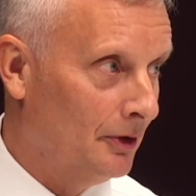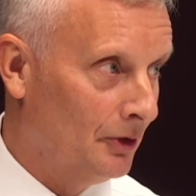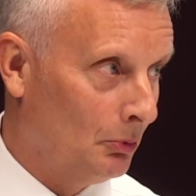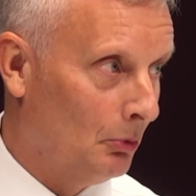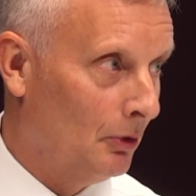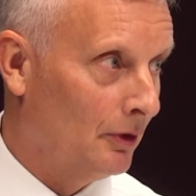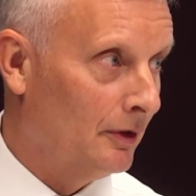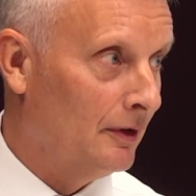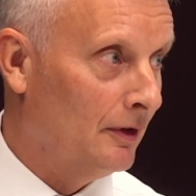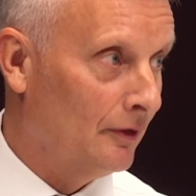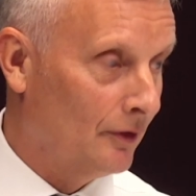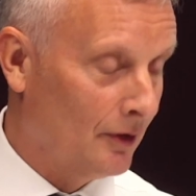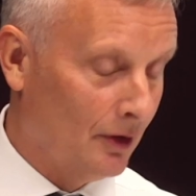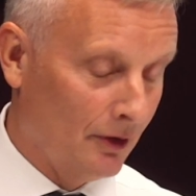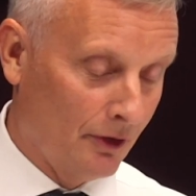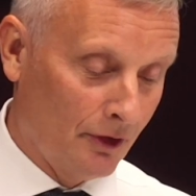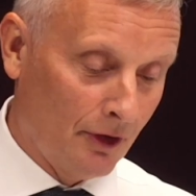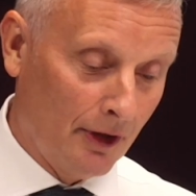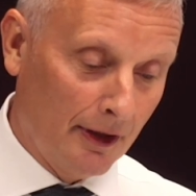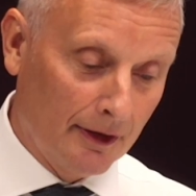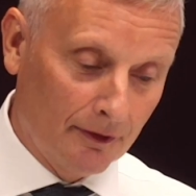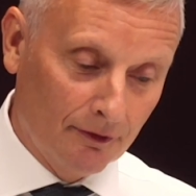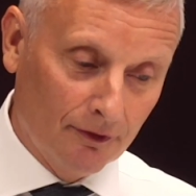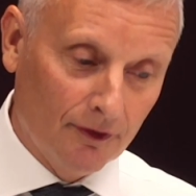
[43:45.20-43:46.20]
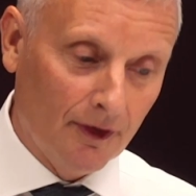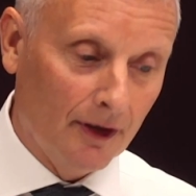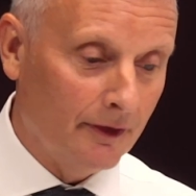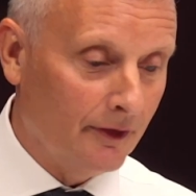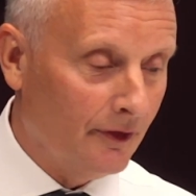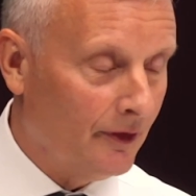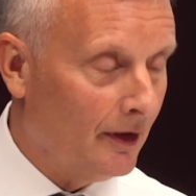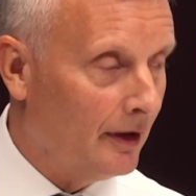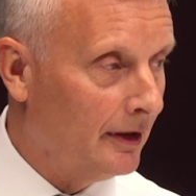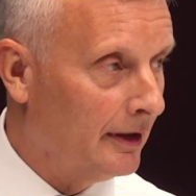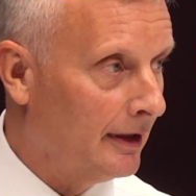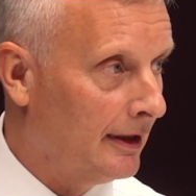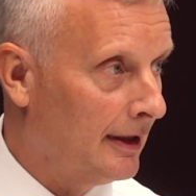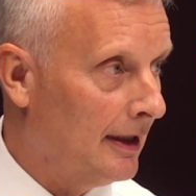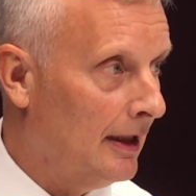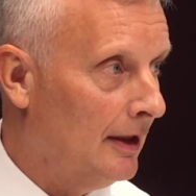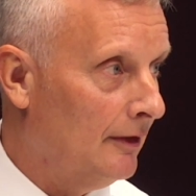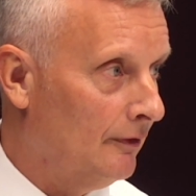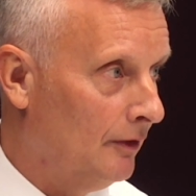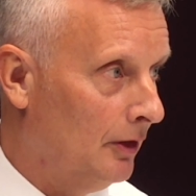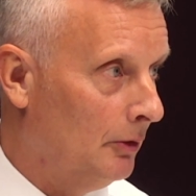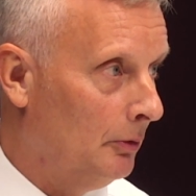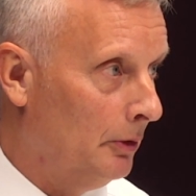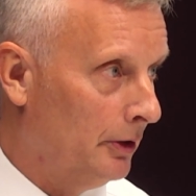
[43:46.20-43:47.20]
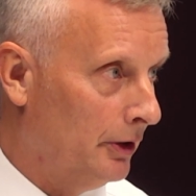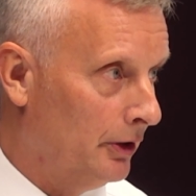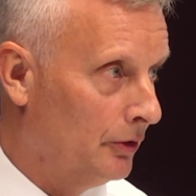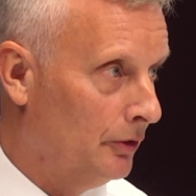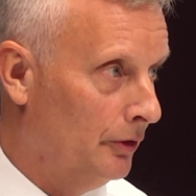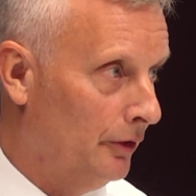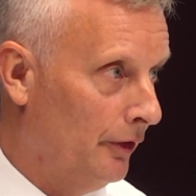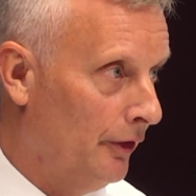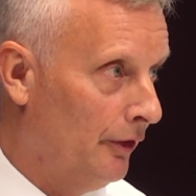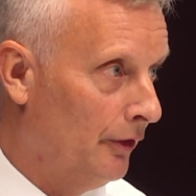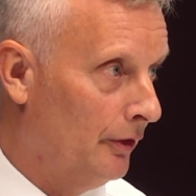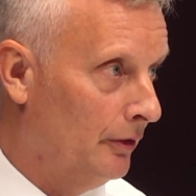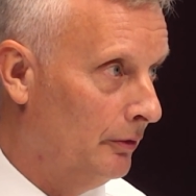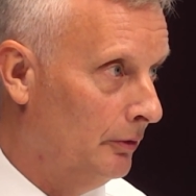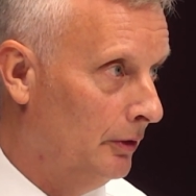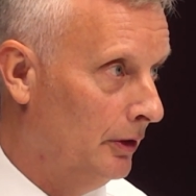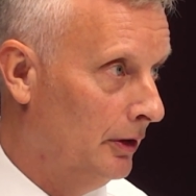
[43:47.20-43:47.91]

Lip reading: It's one you've got to tread very, very carefully when you're going through.